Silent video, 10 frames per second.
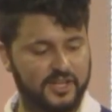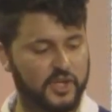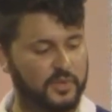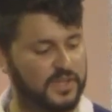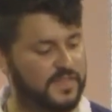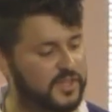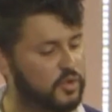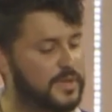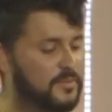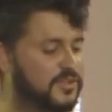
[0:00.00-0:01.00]
do you really think
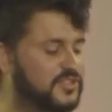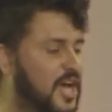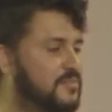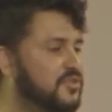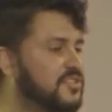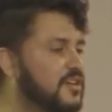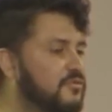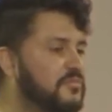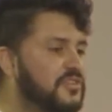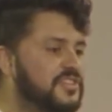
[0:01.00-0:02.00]
you'll be able to stop yourself
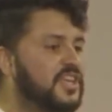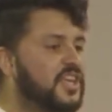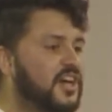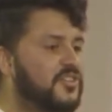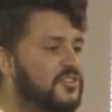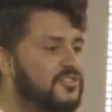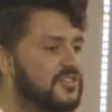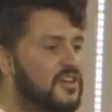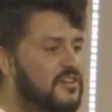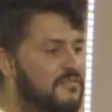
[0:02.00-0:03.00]
from critiquing others